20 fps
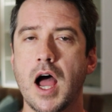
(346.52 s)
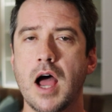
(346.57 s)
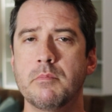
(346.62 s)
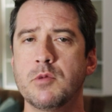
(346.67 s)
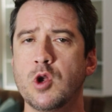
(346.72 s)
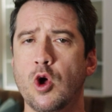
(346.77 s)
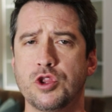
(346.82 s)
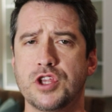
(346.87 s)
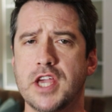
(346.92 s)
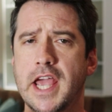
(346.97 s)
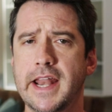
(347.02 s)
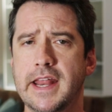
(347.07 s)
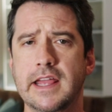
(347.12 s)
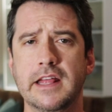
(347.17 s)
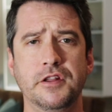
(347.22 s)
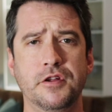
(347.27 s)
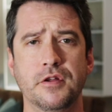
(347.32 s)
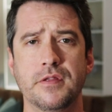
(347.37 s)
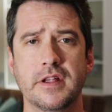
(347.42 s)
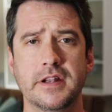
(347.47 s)
I'm not
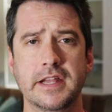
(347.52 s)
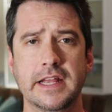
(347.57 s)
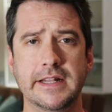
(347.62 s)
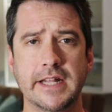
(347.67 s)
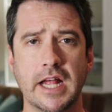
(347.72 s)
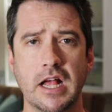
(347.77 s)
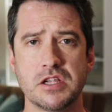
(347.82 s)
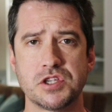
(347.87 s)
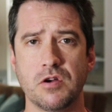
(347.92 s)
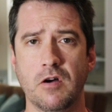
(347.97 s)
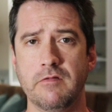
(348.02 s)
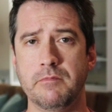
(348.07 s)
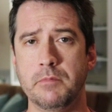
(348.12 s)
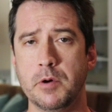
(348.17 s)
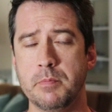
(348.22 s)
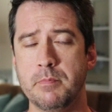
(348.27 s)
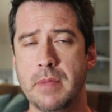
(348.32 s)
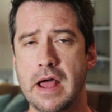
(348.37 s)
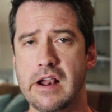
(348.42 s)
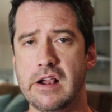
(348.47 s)
getting into the details of
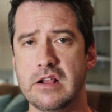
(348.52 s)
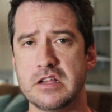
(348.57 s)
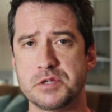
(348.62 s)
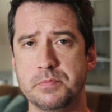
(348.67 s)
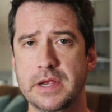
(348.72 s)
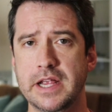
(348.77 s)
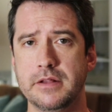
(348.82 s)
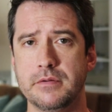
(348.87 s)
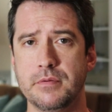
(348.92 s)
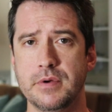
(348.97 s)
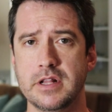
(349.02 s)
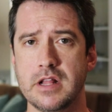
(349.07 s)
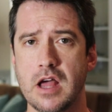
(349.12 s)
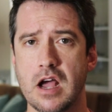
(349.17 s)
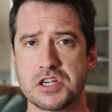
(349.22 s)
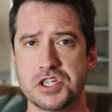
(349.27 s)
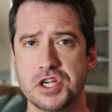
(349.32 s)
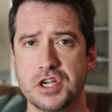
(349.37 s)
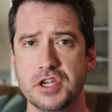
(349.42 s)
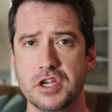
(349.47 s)
propeller speed
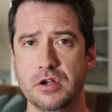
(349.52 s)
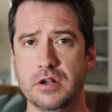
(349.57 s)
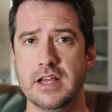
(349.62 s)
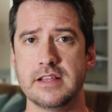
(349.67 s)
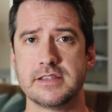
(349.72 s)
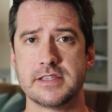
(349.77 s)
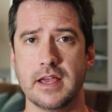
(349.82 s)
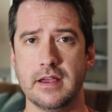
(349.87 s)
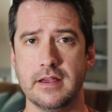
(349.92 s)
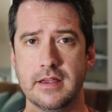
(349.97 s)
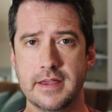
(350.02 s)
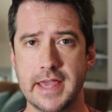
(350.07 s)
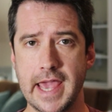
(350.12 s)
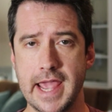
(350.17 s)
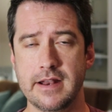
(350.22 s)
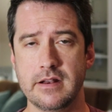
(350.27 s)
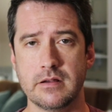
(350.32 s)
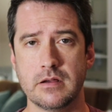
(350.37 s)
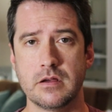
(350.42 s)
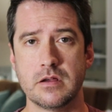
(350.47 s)
reduction units
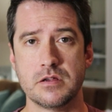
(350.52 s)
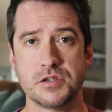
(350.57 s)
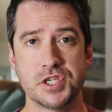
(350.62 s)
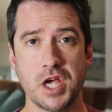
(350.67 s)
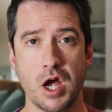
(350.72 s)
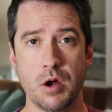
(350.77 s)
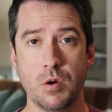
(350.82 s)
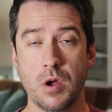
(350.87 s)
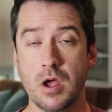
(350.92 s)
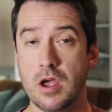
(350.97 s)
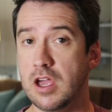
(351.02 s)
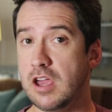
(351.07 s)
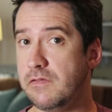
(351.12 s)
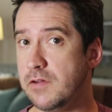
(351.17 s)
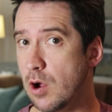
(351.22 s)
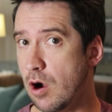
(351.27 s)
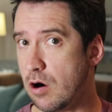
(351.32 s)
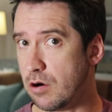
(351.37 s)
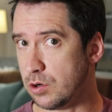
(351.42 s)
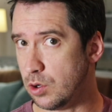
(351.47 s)
again. So
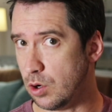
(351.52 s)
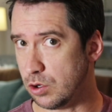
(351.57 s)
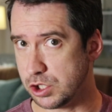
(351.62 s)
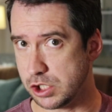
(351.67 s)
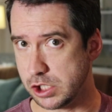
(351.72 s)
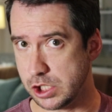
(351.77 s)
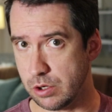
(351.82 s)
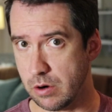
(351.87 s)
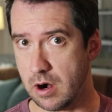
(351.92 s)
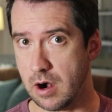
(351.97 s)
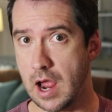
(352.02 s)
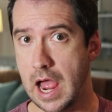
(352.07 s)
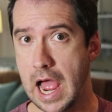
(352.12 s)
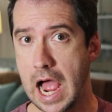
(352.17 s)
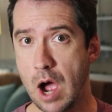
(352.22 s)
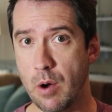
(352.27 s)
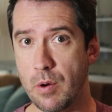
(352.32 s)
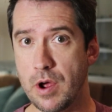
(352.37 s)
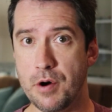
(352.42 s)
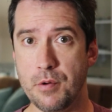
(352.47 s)
if you are not sure
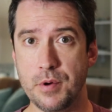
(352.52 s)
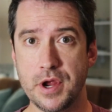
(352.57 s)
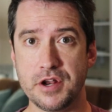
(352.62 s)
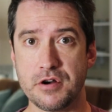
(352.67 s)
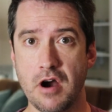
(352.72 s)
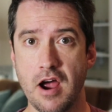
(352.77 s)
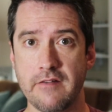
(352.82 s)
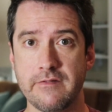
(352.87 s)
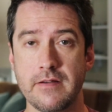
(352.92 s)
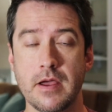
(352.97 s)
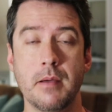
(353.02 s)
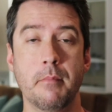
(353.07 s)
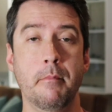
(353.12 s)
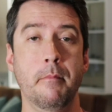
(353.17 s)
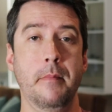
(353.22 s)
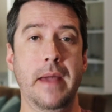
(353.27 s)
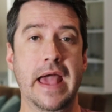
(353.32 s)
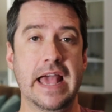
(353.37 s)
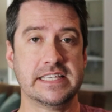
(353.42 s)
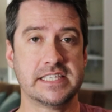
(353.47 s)
how a redrive
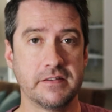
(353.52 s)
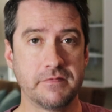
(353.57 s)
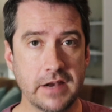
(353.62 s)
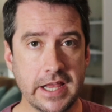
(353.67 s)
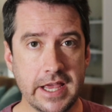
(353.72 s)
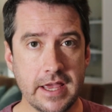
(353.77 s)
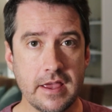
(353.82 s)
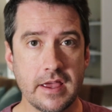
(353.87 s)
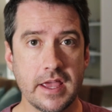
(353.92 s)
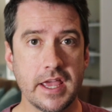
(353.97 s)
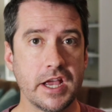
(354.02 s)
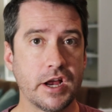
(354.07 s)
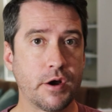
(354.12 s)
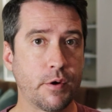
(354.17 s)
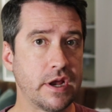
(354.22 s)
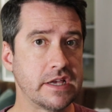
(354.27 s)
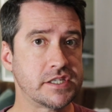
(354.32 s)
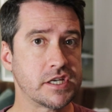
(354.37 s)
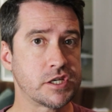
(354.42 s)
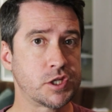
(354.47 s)
massively
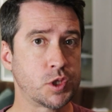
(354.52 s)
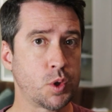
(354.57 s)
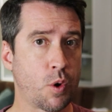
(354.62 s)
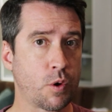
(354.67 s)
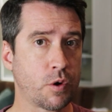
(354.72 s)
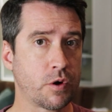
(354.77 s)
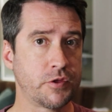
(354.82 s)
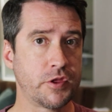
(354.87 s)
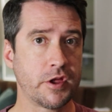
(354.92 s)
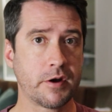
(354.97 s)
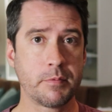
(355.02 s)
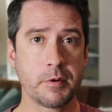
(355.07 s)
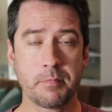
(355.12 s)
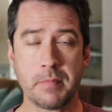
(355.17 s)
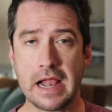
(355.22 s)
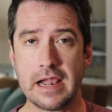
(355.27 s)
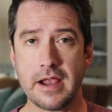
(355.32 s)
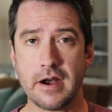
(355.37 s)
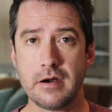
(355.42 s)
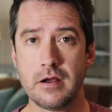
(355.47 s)
increases torque to the
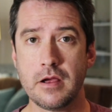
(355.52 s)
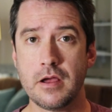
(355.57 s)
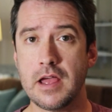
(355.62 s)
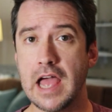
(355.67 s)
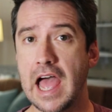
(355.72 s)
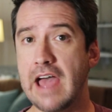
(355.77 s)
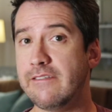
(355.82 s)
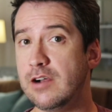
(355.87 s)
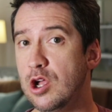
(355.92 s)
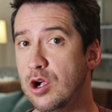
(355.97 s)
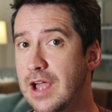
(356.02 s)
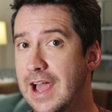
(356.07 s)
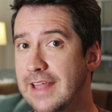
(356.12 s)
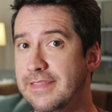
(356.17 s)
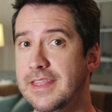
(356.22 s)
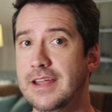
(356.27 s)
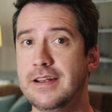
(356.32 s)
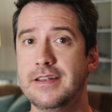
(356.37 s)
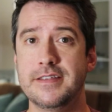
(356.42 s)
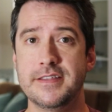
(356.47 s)
propeller, have a look
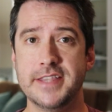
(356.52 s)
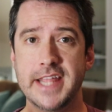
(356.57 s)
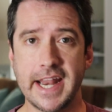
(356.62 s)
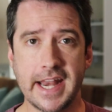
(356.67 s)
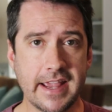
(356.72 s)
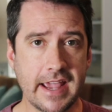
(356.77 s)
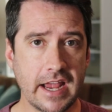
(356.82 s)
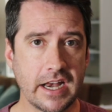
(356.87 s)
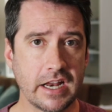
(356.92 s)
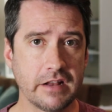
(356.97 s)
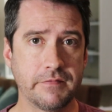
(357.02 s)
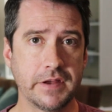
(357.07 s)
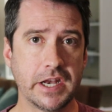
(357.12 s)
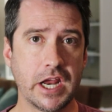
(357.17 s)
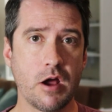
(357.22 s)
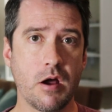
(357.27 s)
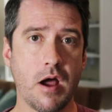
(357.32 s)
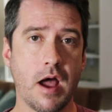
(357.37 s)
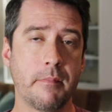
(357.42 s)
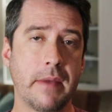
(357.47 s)
at the dedicated
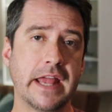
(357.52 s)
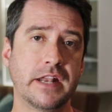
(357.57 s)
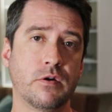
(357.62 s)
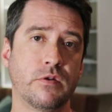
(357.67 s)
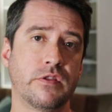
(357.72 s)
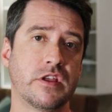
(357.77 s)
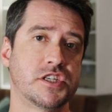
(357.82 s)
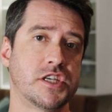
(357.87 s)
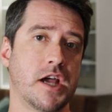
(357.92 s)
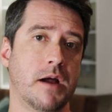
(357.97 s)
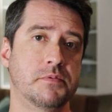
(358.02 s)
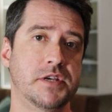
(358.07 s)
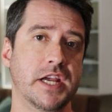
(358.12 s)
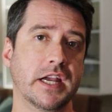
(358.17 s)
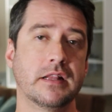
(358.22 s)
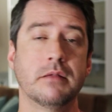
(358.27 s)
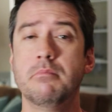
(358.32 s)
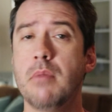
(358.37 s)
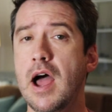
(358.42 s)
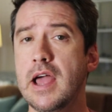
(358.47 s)
video I made on the
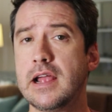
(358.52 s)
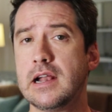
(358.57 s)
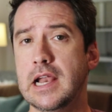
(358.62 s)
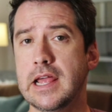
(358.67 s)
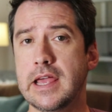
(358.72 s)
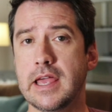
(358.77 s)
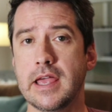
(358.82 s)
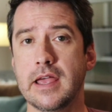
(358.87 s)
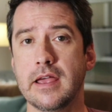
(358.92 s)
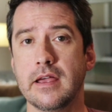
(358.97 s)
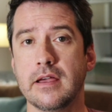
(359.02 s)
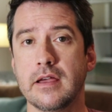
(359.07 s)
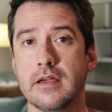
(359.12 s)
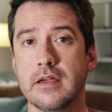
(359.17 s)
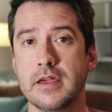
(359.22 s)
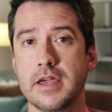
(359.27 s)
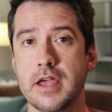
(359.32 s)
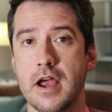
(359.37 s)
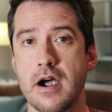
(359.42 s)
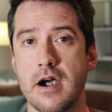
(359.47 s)
subject by clicking
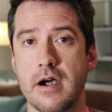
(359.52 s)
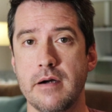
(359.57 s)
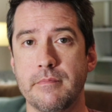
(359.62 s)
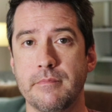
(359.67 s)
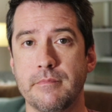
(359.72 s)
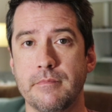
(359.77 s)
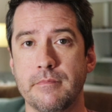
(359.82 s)
here.